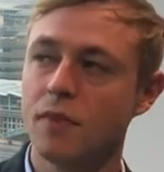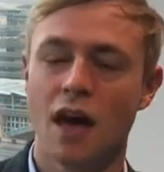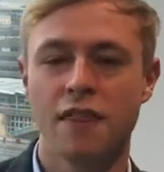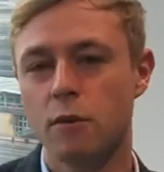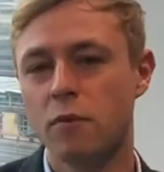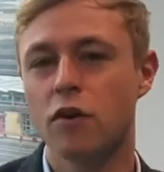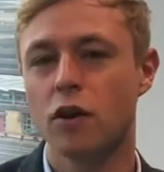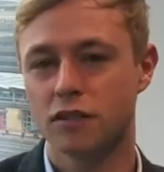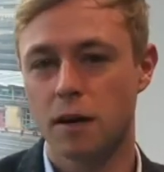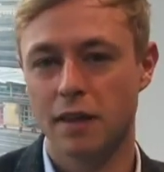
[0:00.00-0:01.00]
I think we've
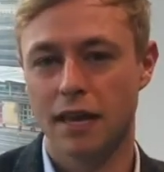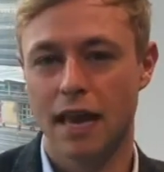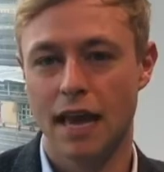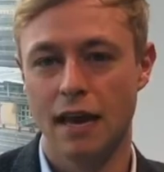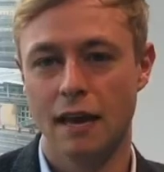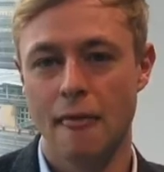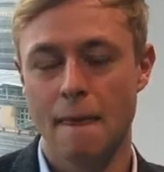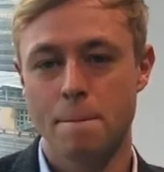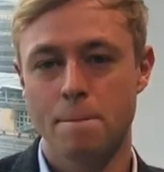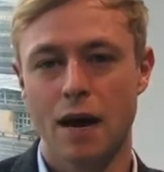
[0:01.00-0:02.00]
got something here.
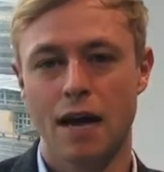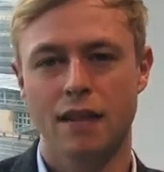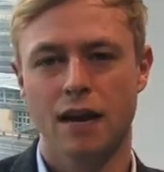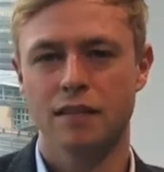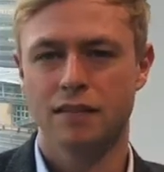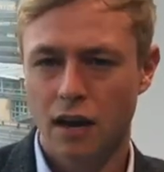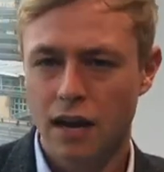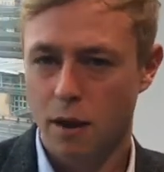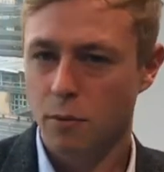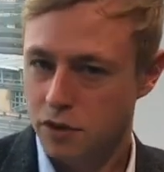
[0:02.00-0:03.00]
And the guy said,
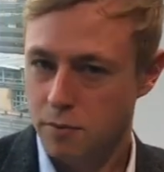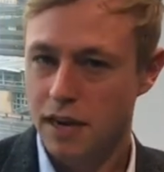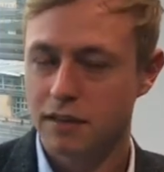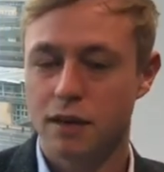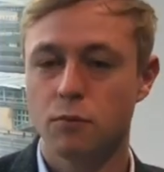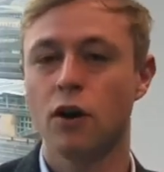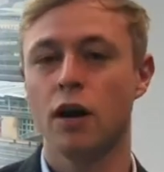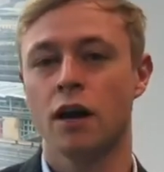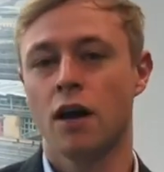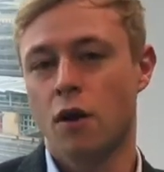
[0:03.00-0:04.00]
okay, what do you mean? He said, well,
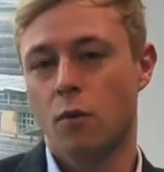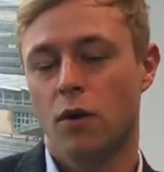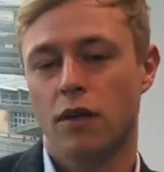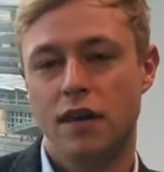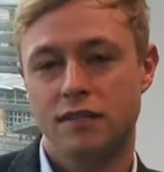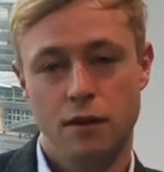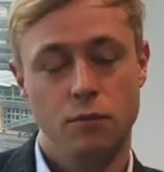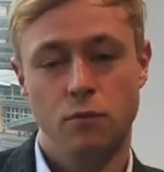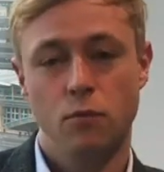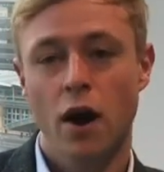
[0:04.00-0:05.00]
look, they
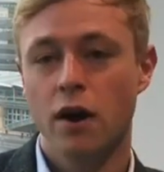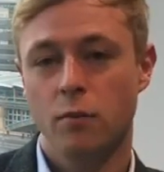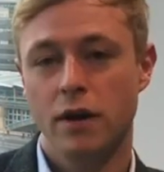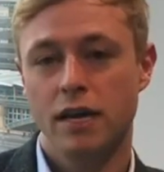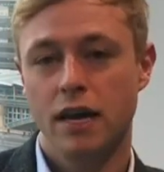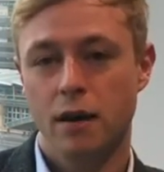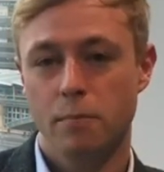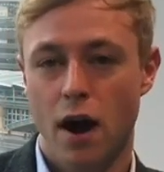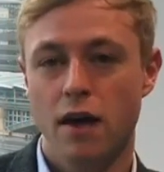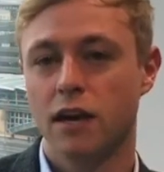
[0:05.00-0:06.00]
said, why don't we
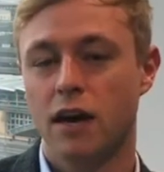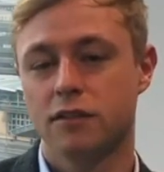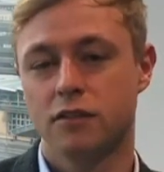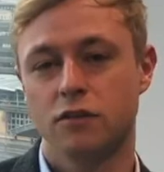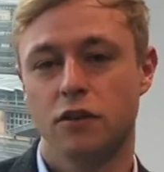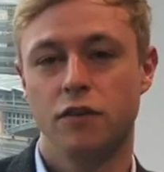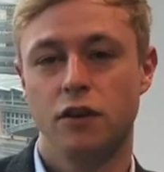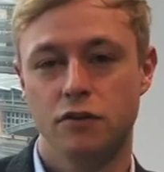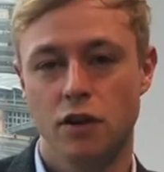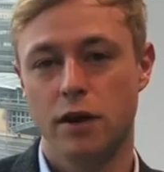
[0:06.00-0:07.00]
buy the license off
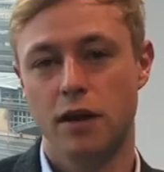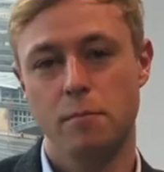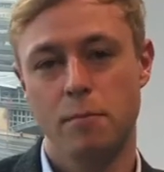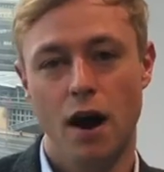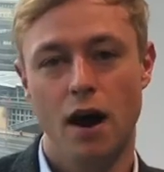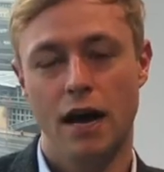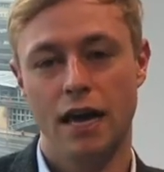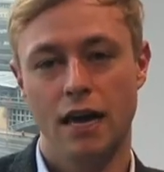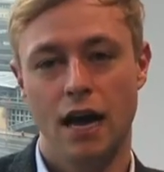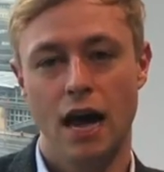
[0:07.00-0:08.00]
you? So we can
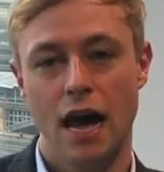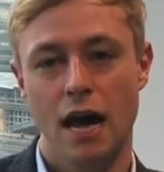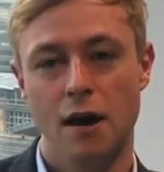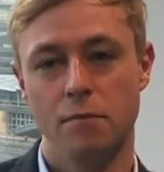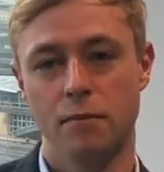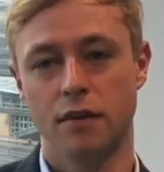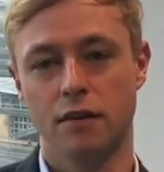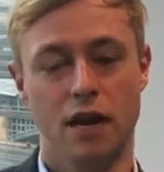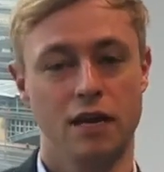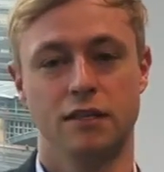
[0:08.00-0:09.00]
buy um,
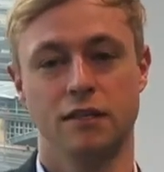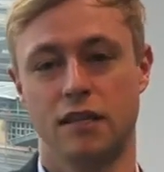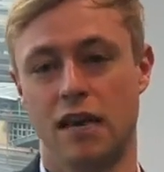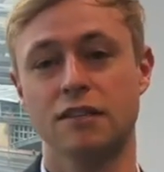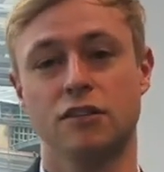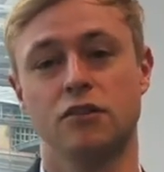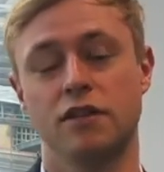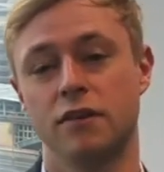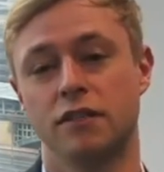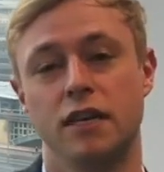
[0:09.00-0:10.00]
the license, the
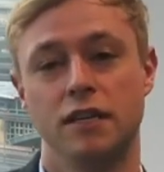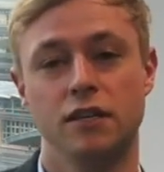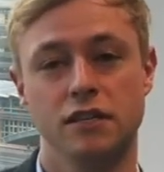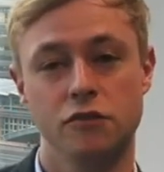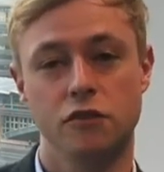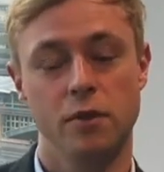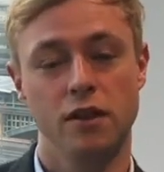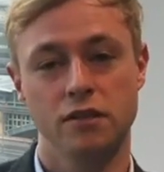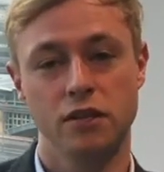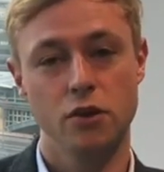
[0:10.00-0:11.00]
exclusivity to
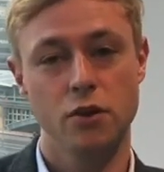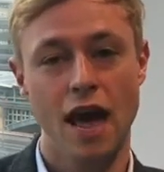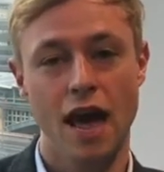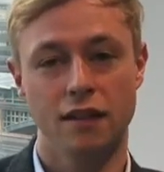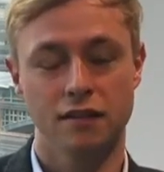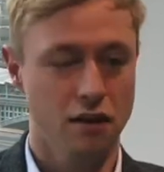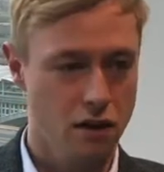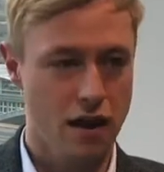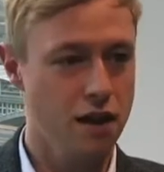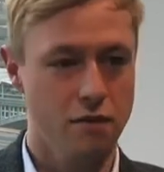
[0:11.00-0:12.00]
distribute these in the UK. And they said,
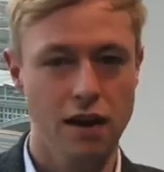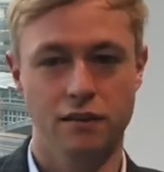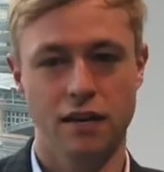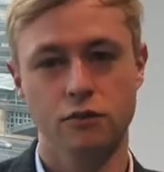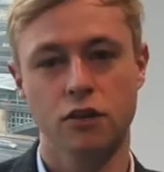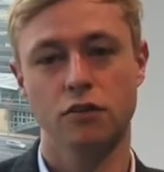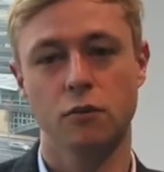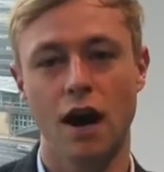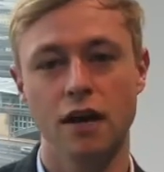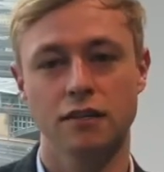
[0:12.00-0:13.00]
okay, great, sounds good
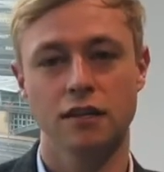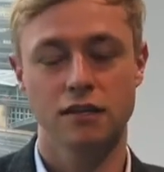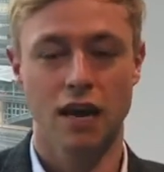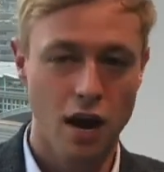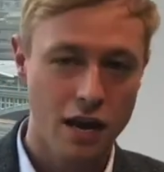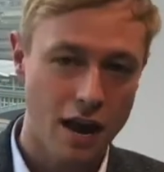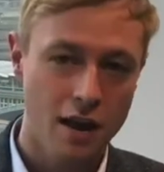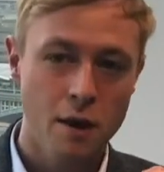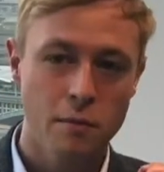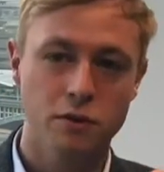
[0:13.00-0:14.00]
to us. And they said,
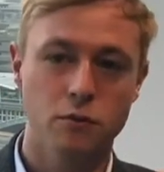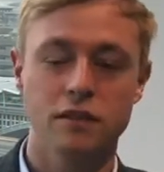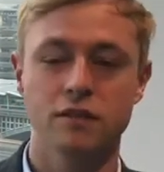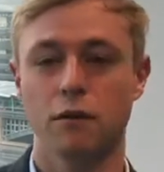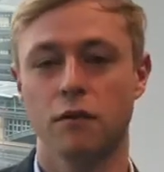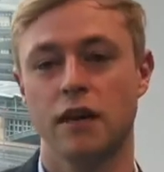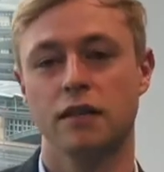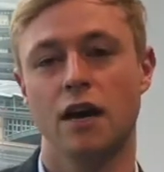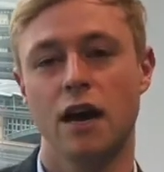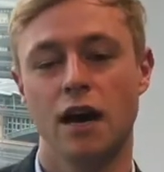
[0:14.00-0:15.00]
okay, there's one subtle
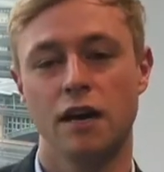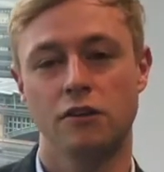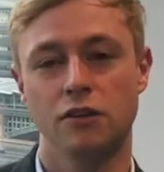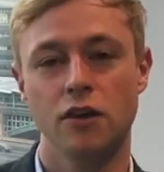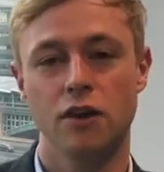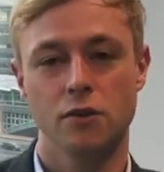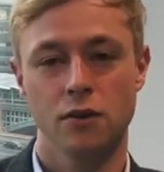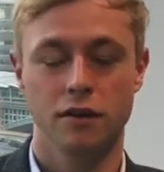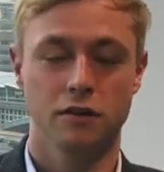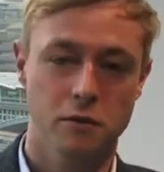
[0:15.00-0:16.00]
thing that I'd like you to do.
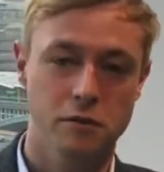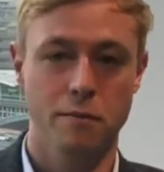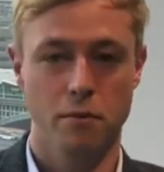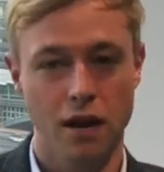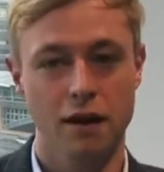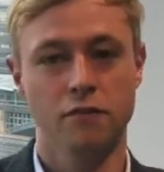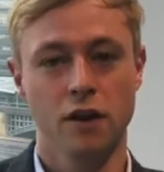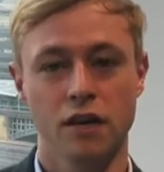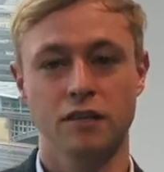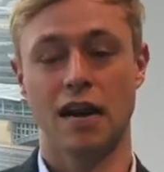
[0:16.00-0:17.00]
And the Swiss people kind of
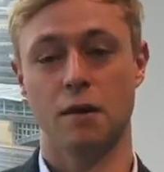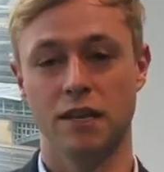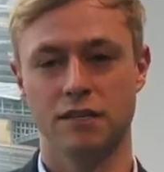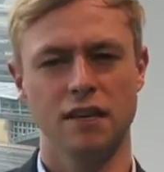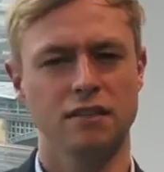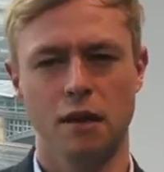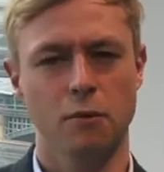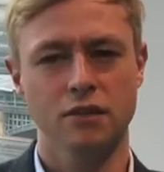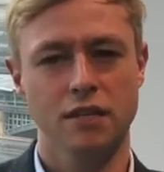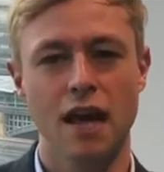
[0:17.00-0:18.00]
sat up in their chairs and say,
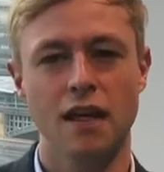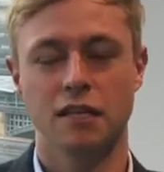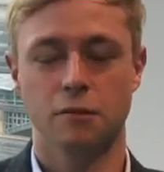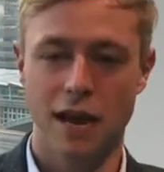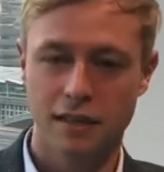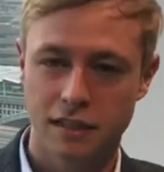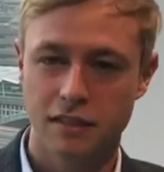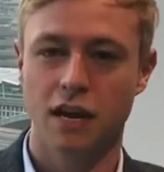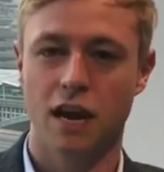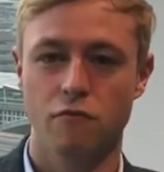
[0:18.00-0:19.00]
what's that? Expecting
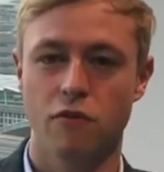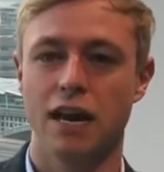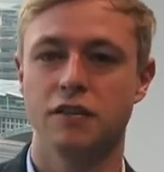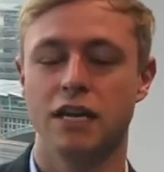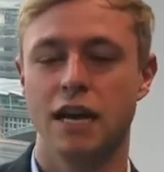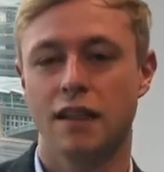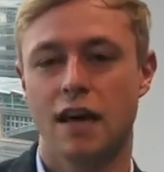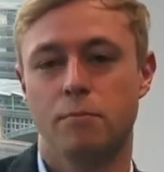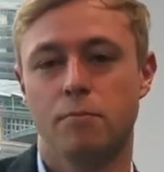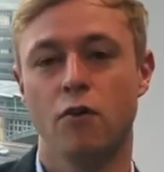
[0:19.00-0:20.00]
to kind of re-engineer
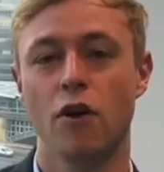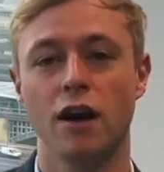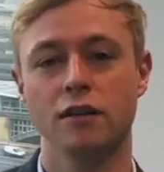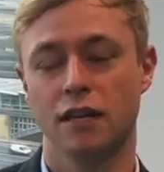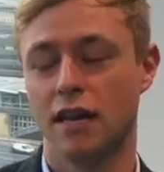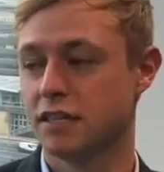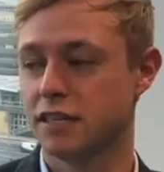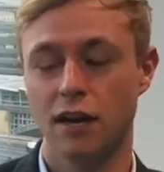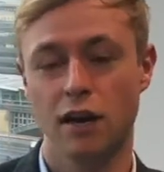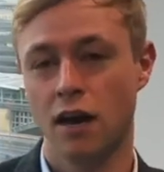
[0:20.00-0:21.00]
their product. And they just
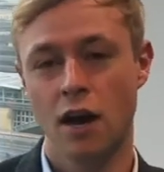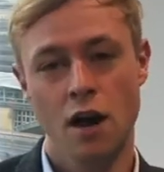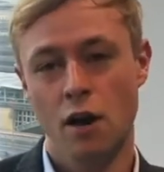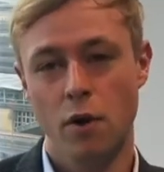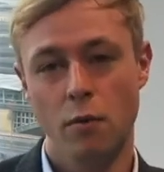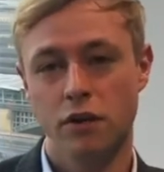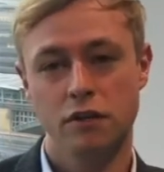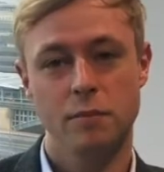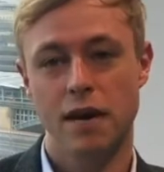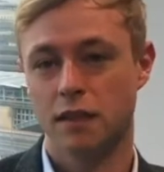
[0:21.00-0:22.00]
said, look, we want you
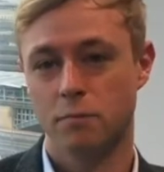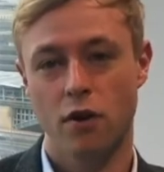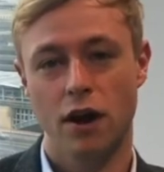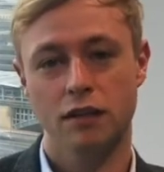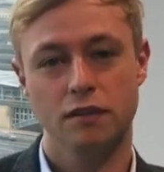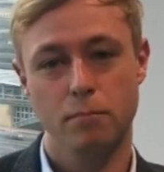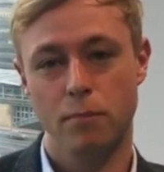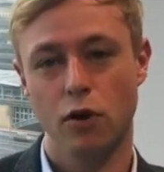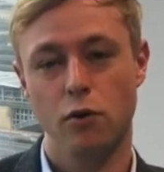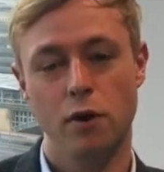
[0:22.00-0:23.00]
to make the products
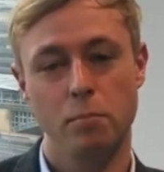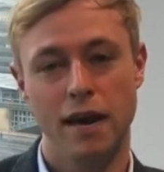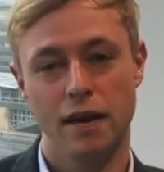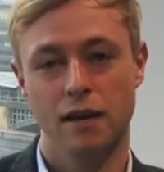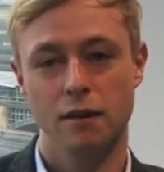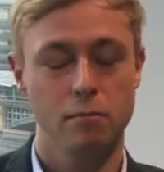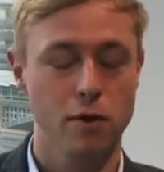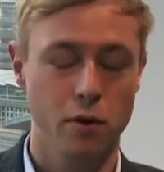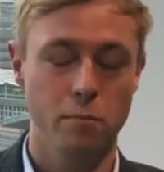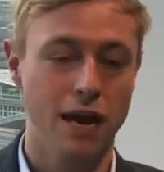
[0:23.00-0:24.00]
blue and pink,
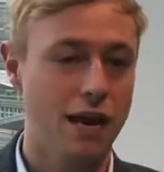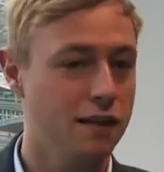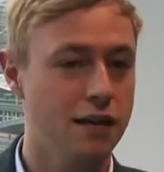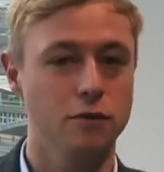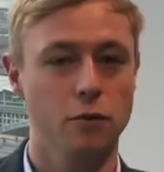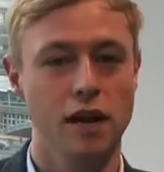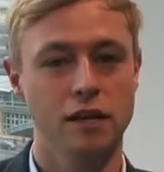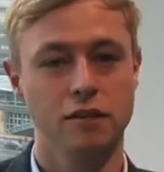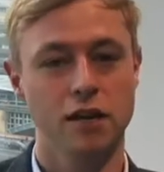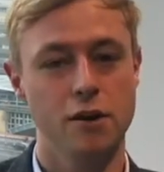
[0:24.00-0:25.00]
blue and pink, and that's all you
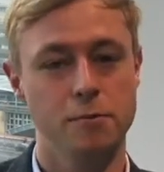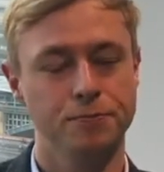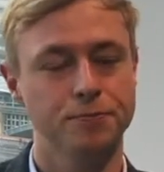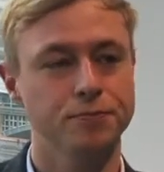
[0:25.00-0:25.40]
need to do.